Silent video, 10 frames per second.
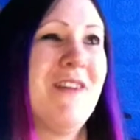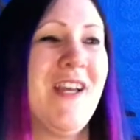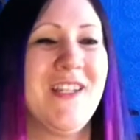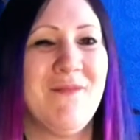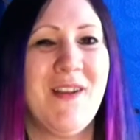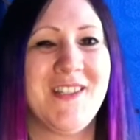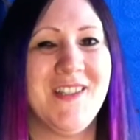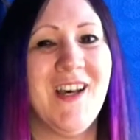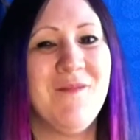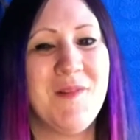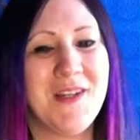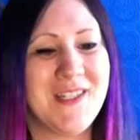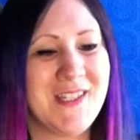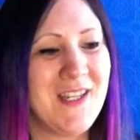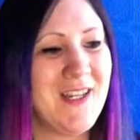forgetting to mention that, but
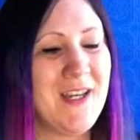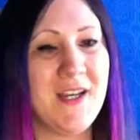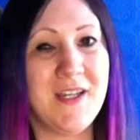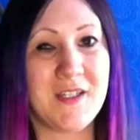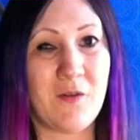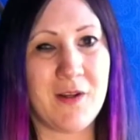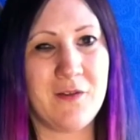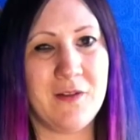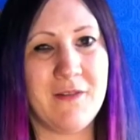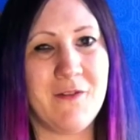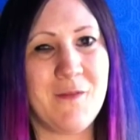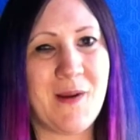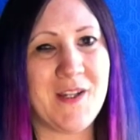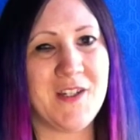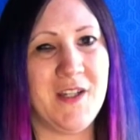it's quite good if you're
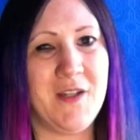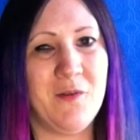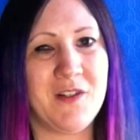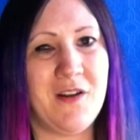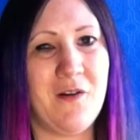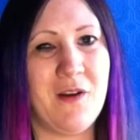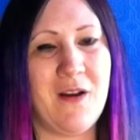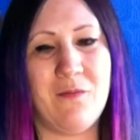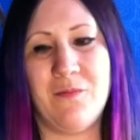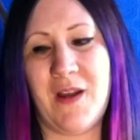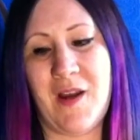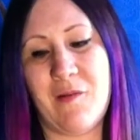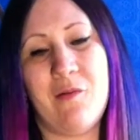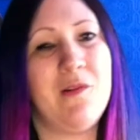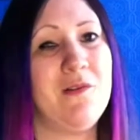impatient and you want to know how
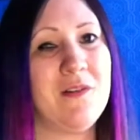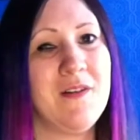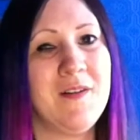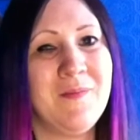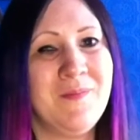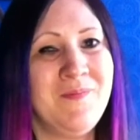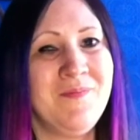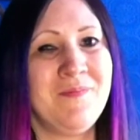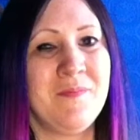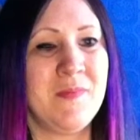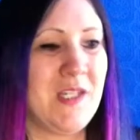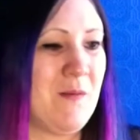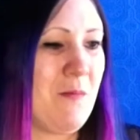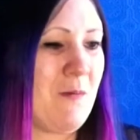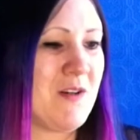it will look. You can
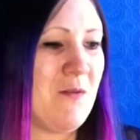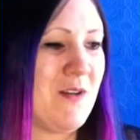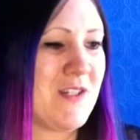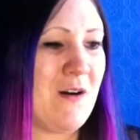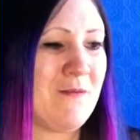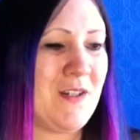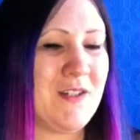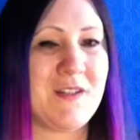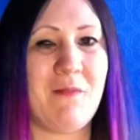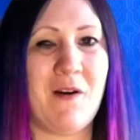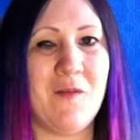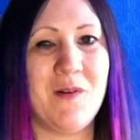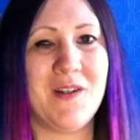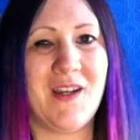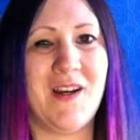probably do it when it's half done as well,
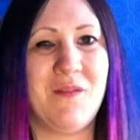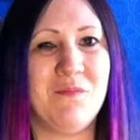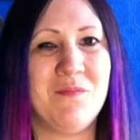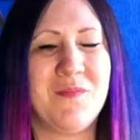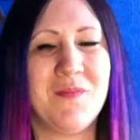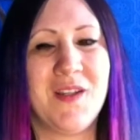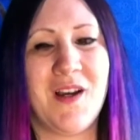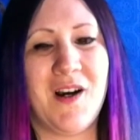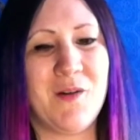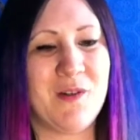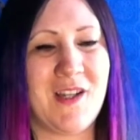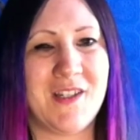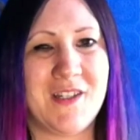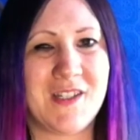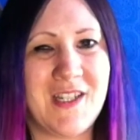but yeah, I always like
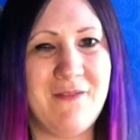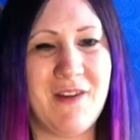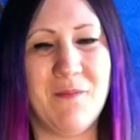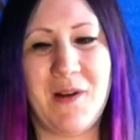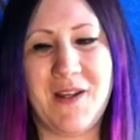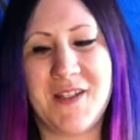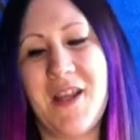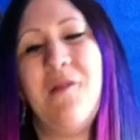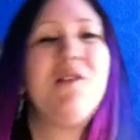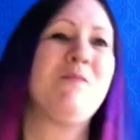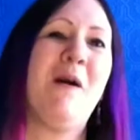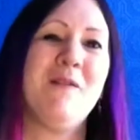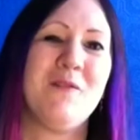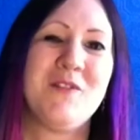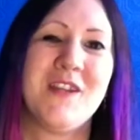to just leave it in place. I'm always
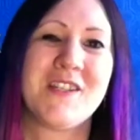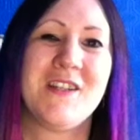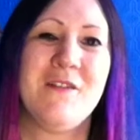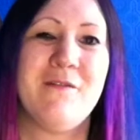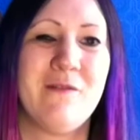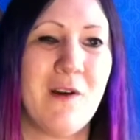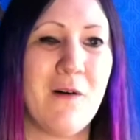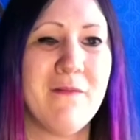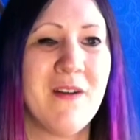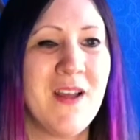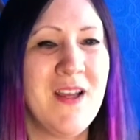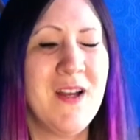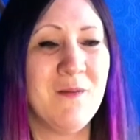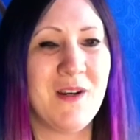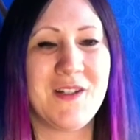paranoid things are going to fall off.
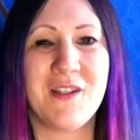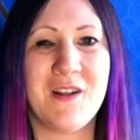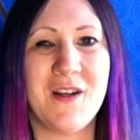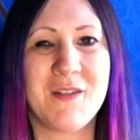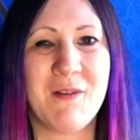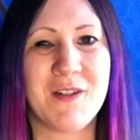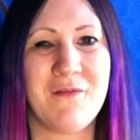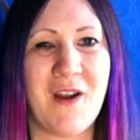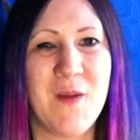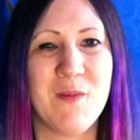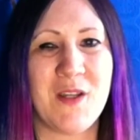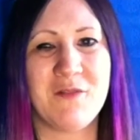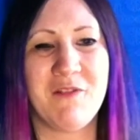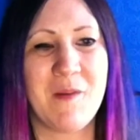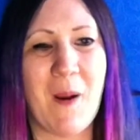When I took the last one to the framers, I
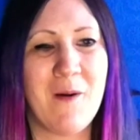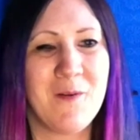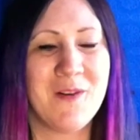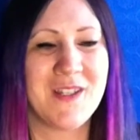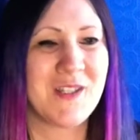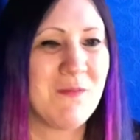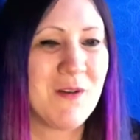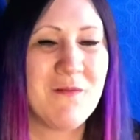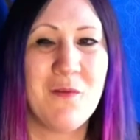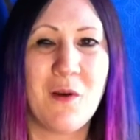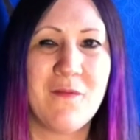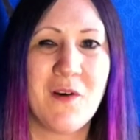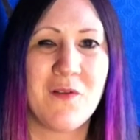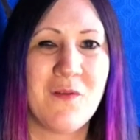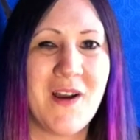was really paranoid that something would fall off
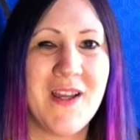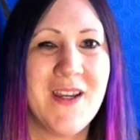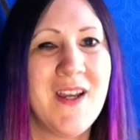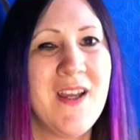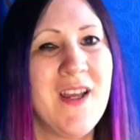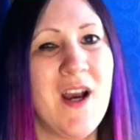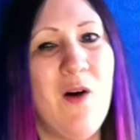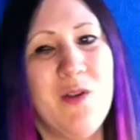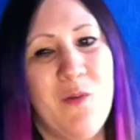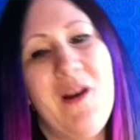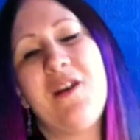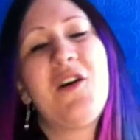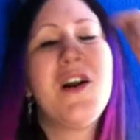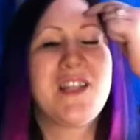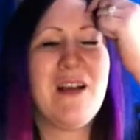along the way. Oh, and the way I
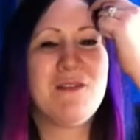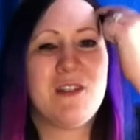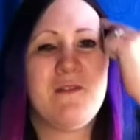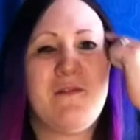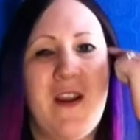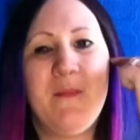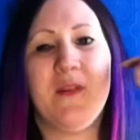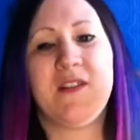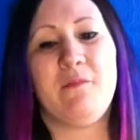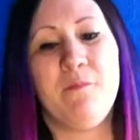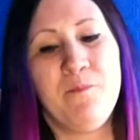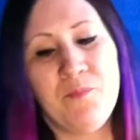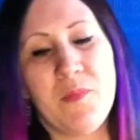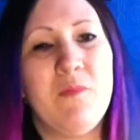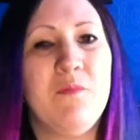got it down to the framers,
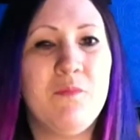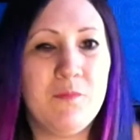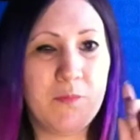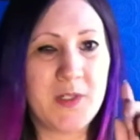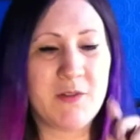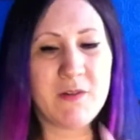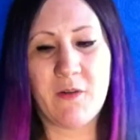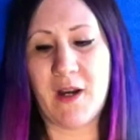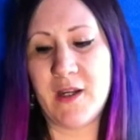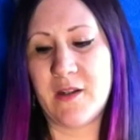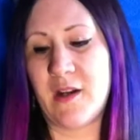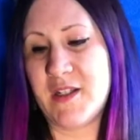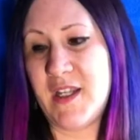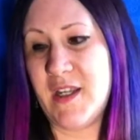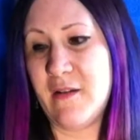which was quite a good
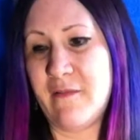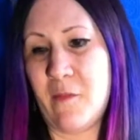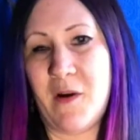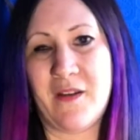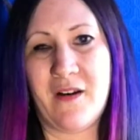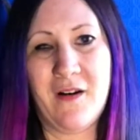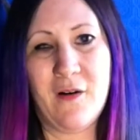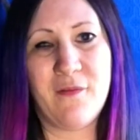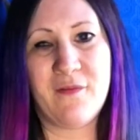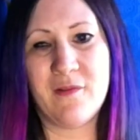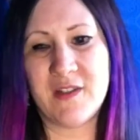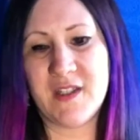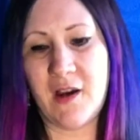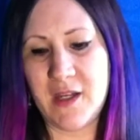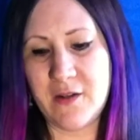idea from my other half, was
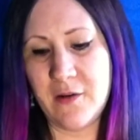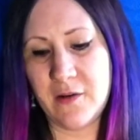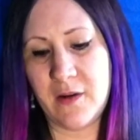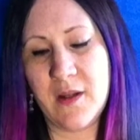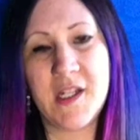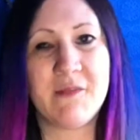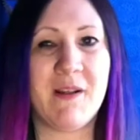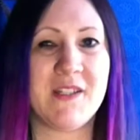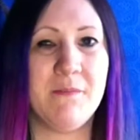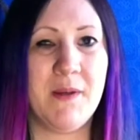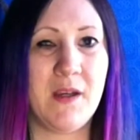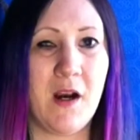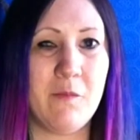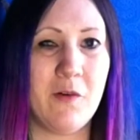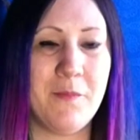I took, because we had some big
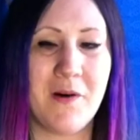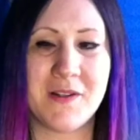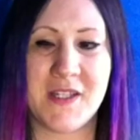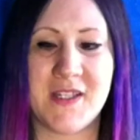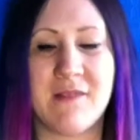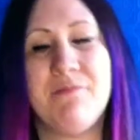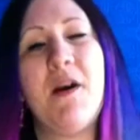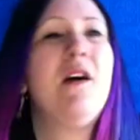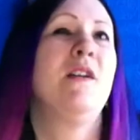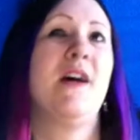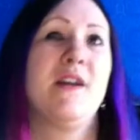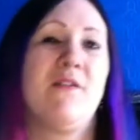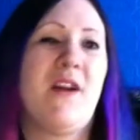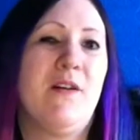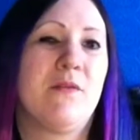cardboard boxes laying
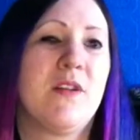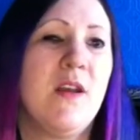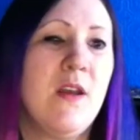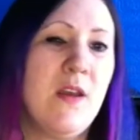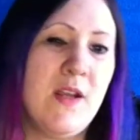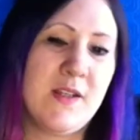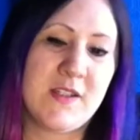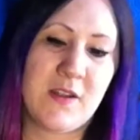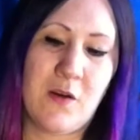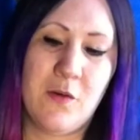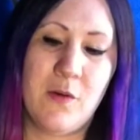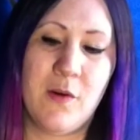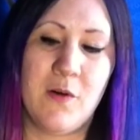around, so